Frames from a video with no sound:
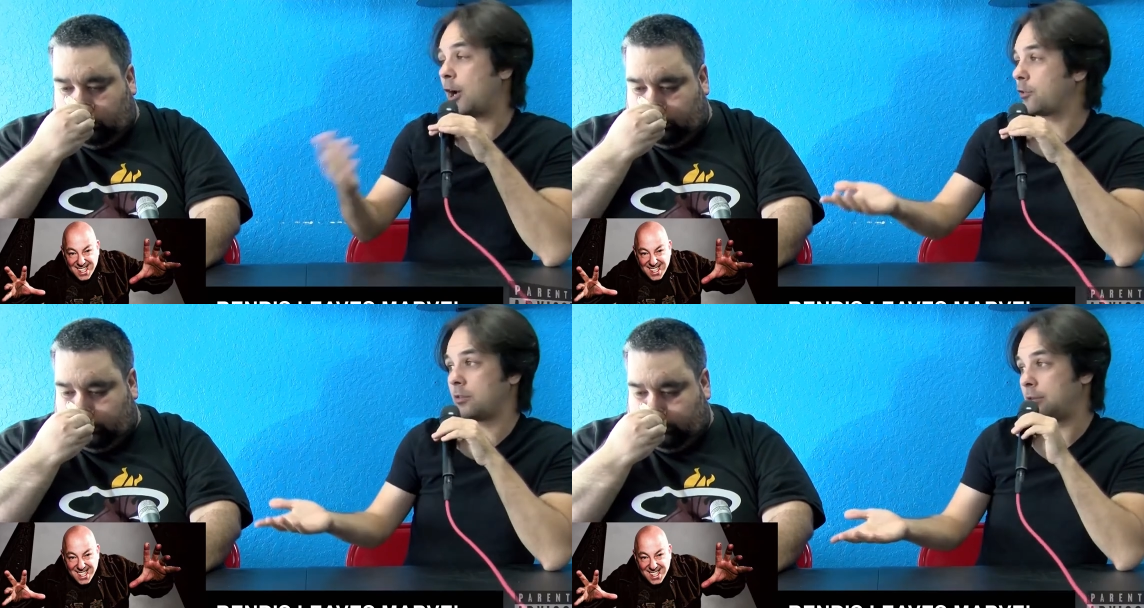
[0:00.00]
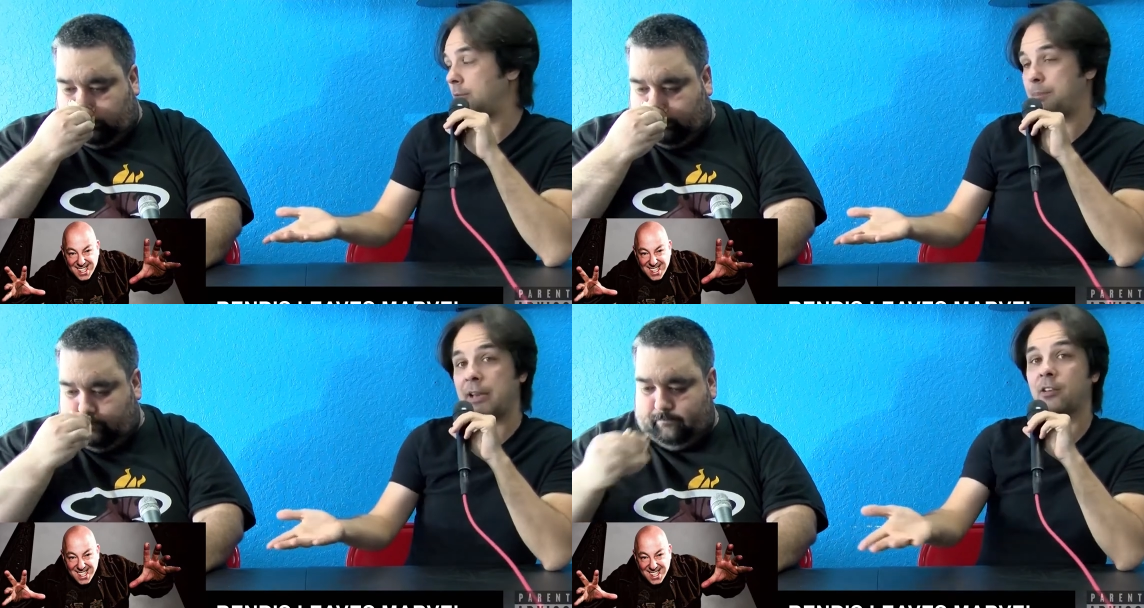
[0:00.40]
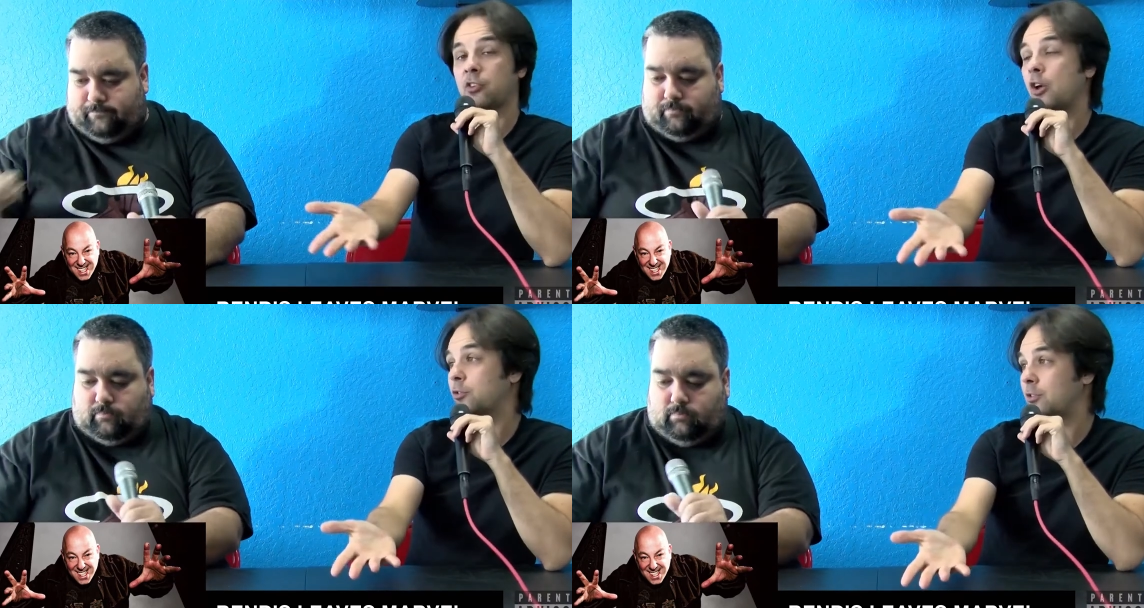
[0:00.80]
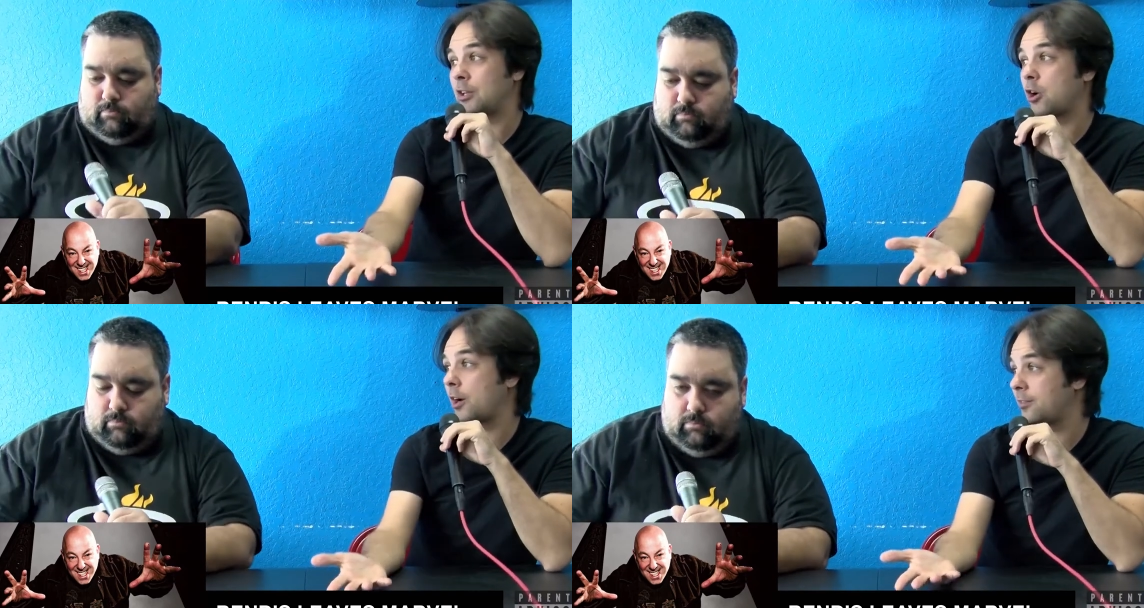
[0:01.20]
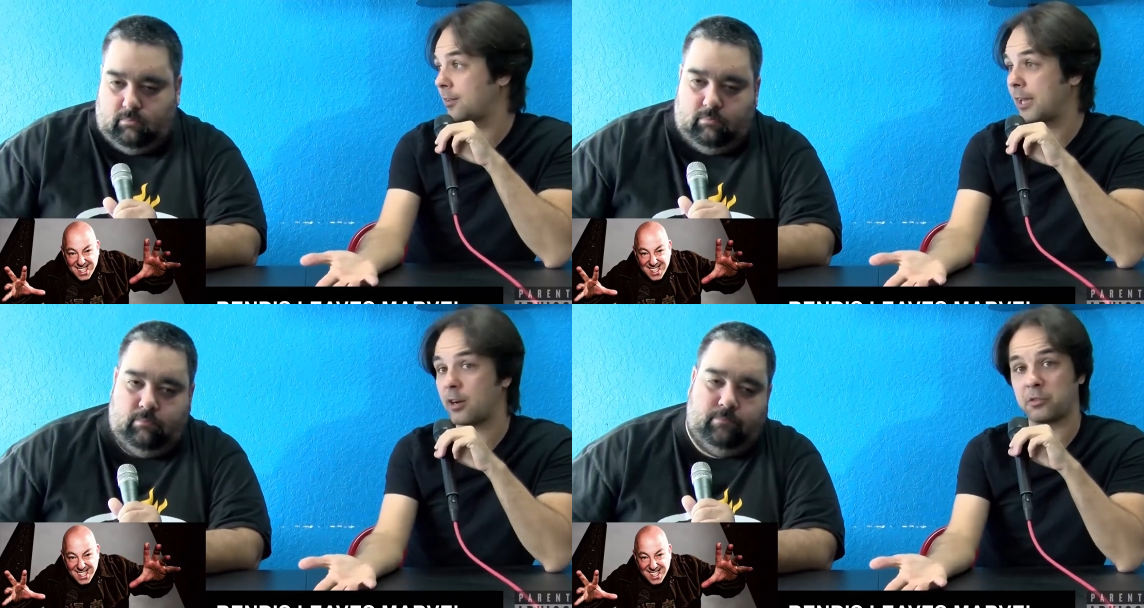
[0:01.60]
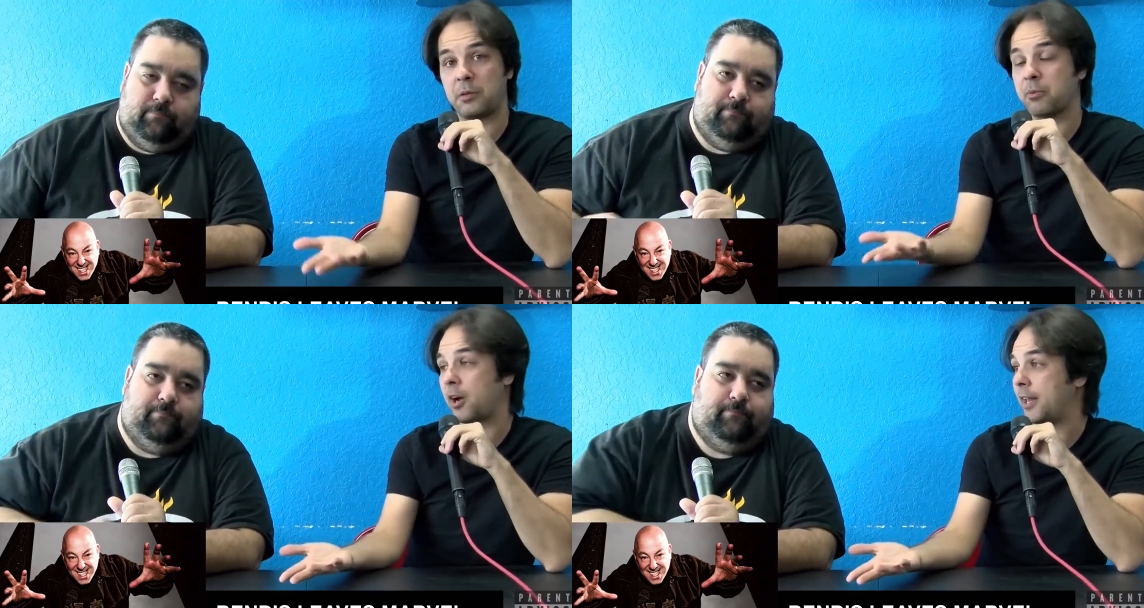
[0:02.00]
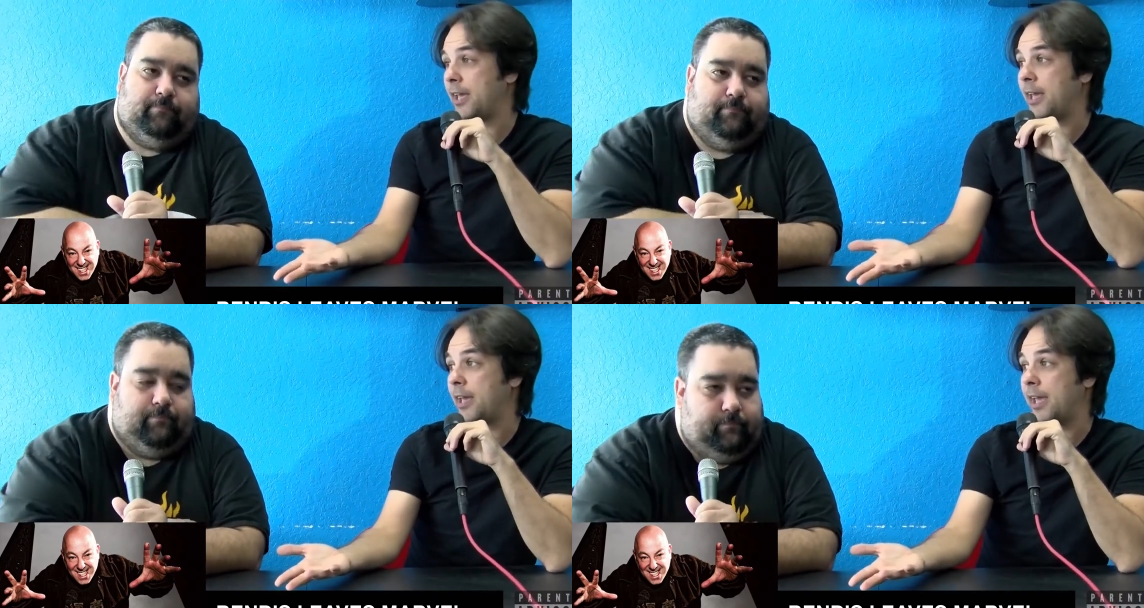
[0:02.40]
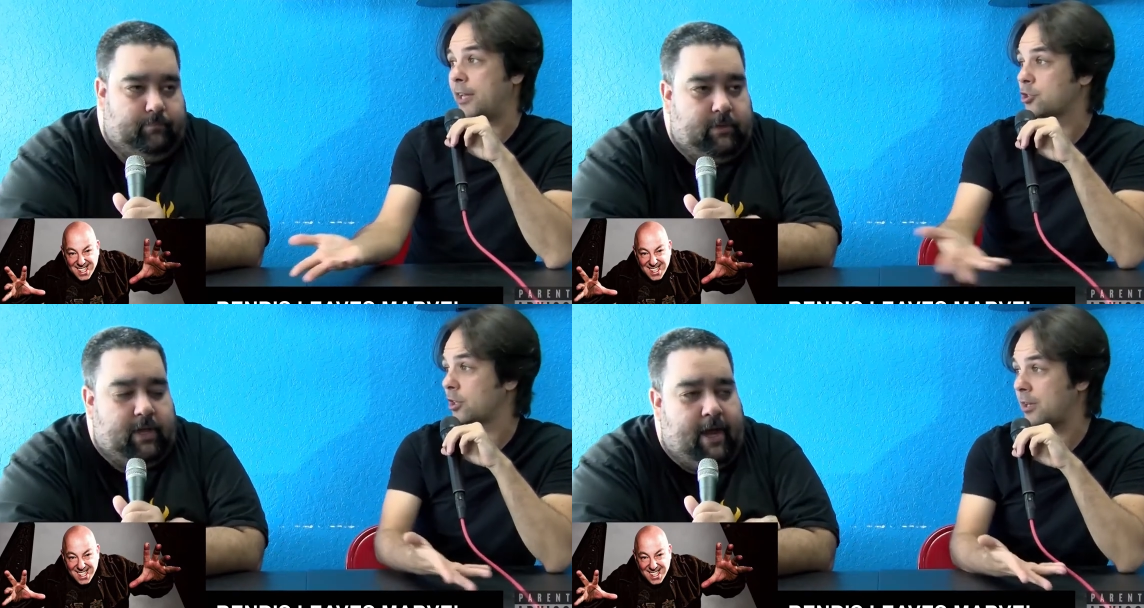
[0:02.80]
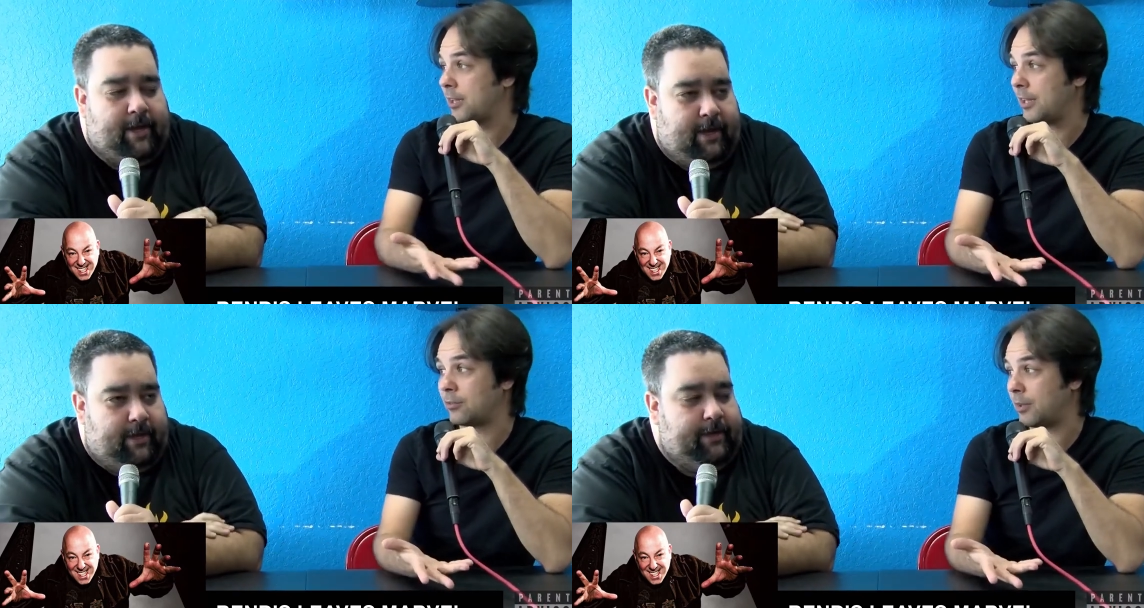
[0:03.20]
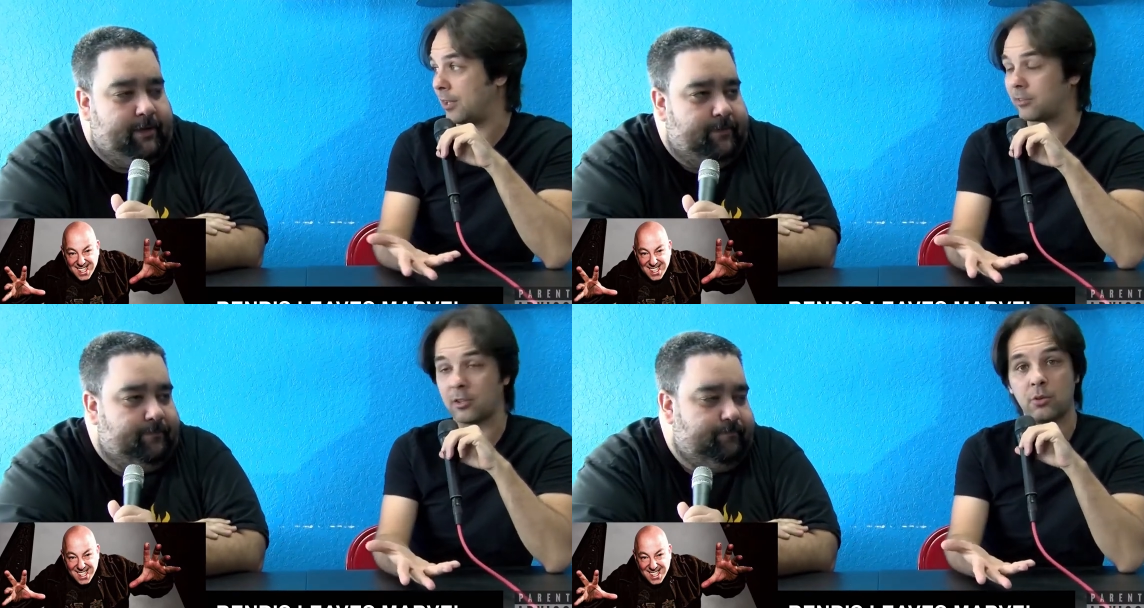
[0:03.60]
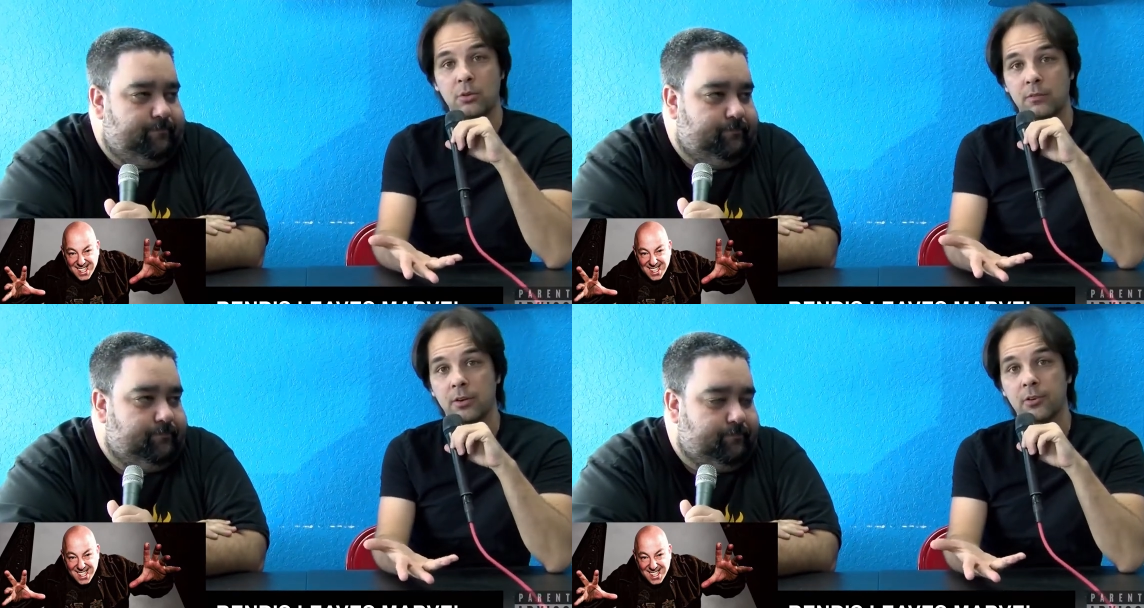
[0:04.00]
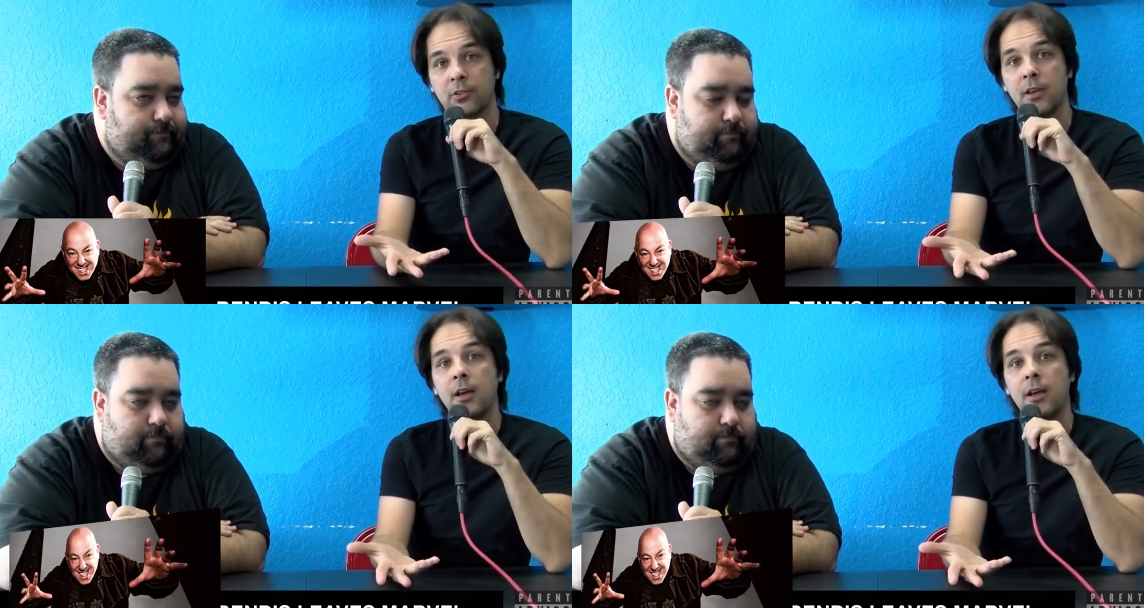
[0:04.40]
Speaker 1: also uh, Bendis also did Guardians of the Galaxy, brought a Angela yeah, yeah, in, into the universe.